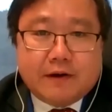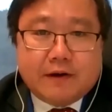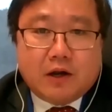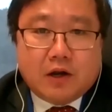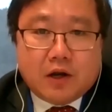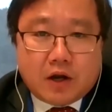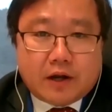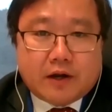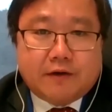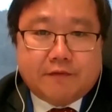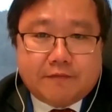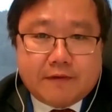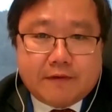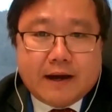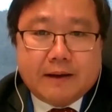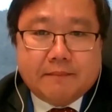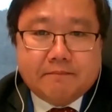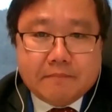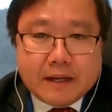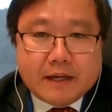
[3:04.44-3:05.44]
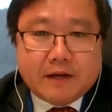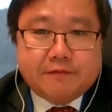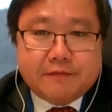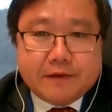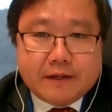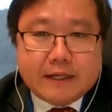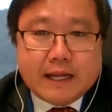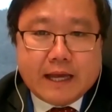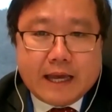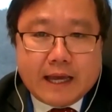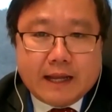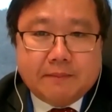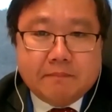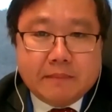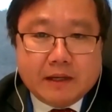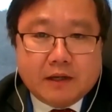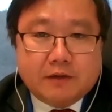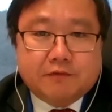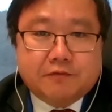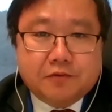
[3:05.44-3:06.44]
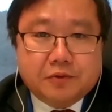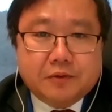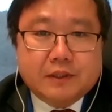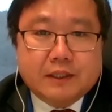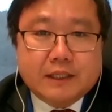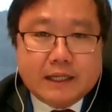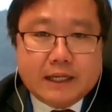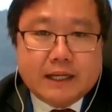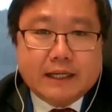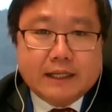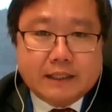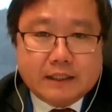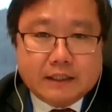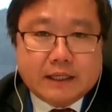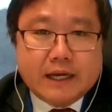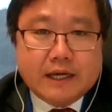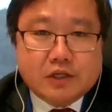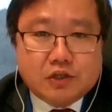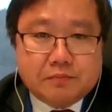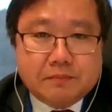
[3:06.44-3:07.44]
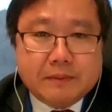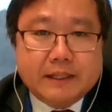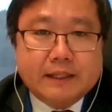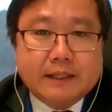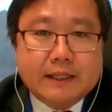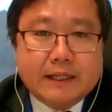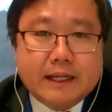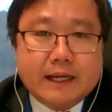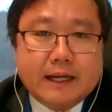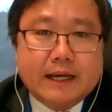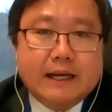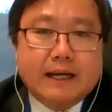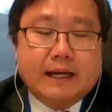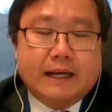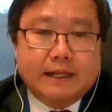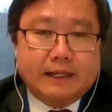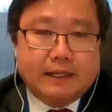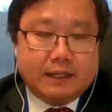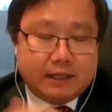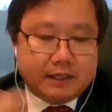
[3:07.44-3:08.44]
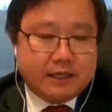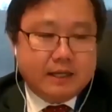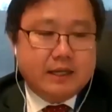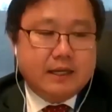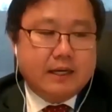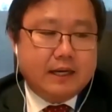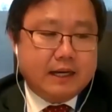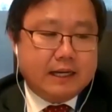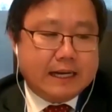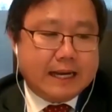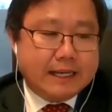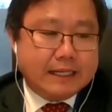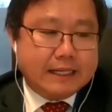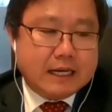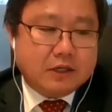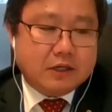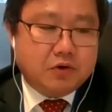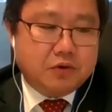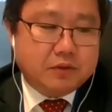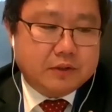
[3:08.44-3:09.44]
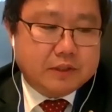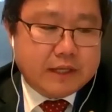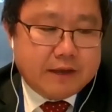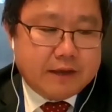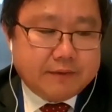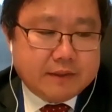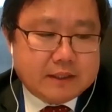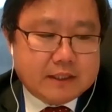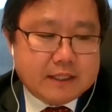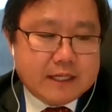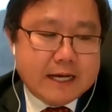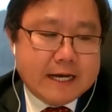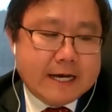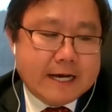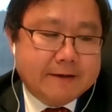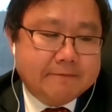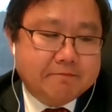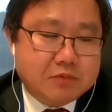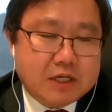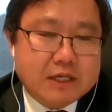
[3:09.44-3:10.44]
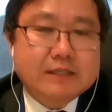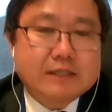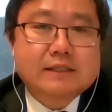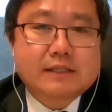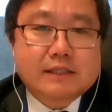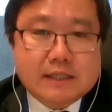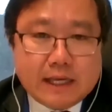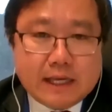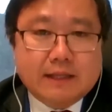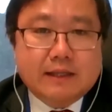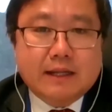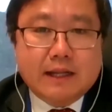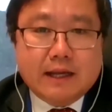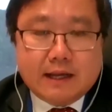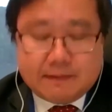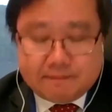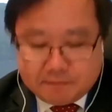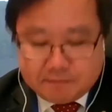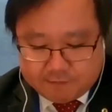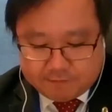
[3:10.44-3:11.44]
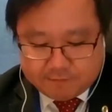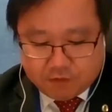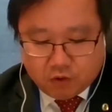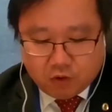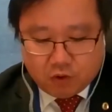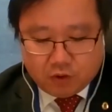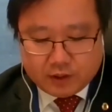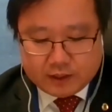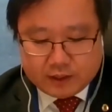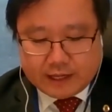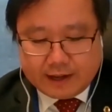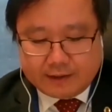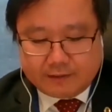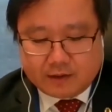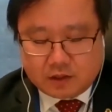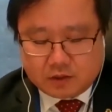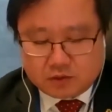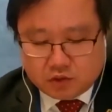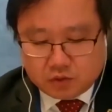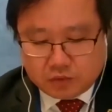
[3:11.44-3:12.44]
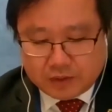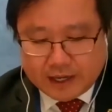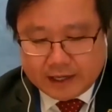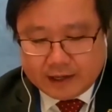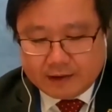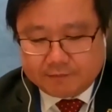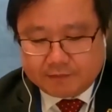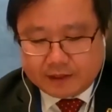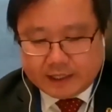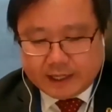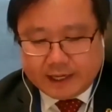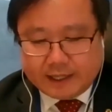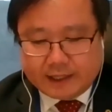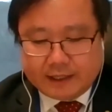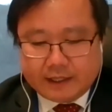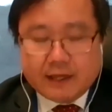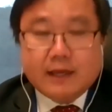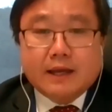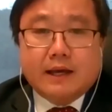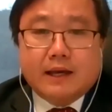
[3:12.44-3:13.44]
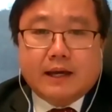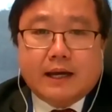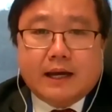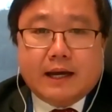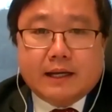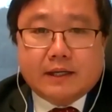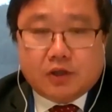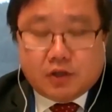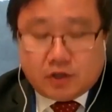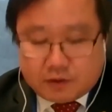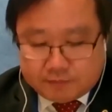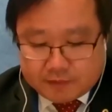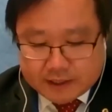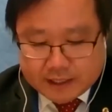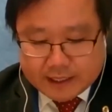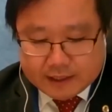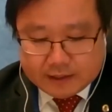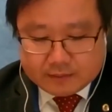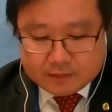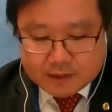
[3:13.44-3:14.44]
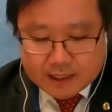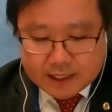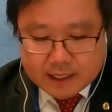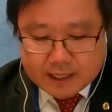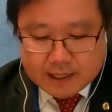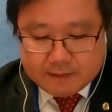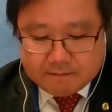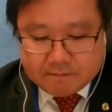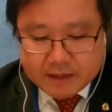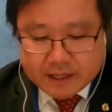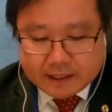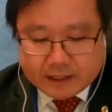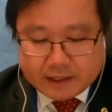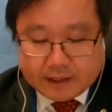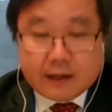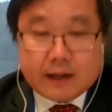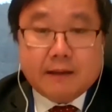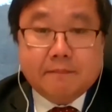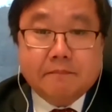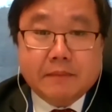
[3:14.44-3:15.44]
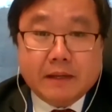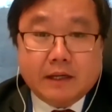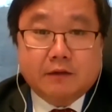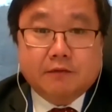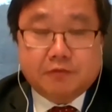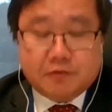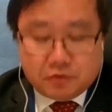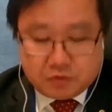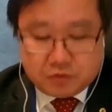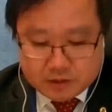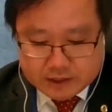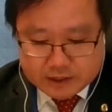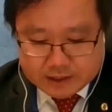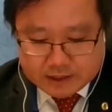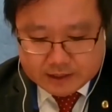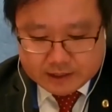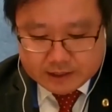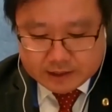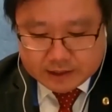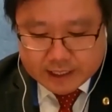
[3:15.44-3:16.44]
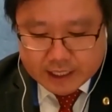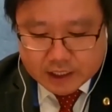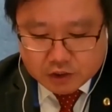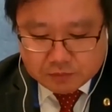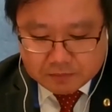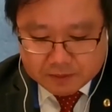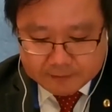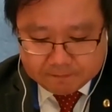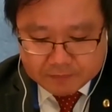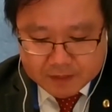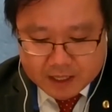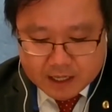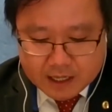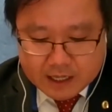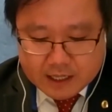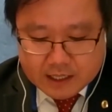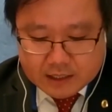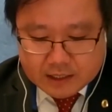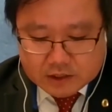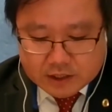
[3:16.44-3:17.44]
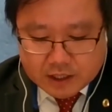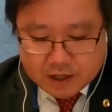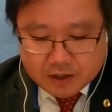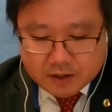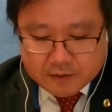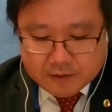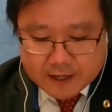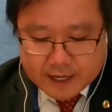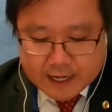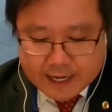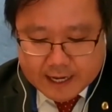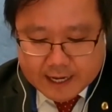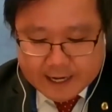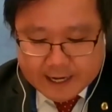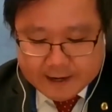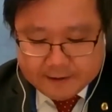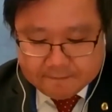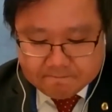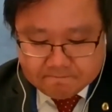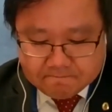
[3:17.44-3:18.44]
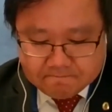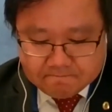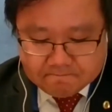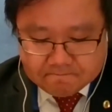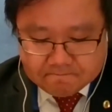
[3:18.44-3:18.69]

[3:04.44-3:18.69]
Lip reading: a lot of benefit and meaningful engagement. Like Uncle David just said before, that together we can, we can make it a meaningful engagement. So I'm